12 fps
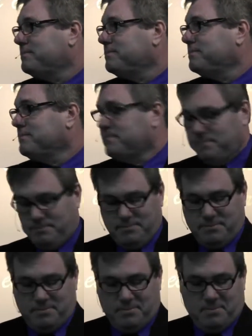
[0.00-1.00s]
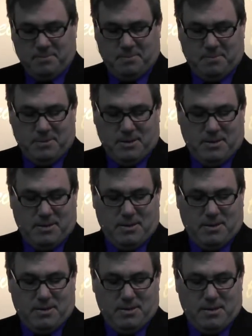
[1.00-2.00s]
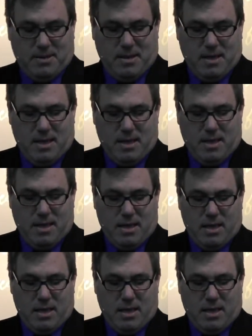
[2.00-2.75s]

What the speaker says: [no speech]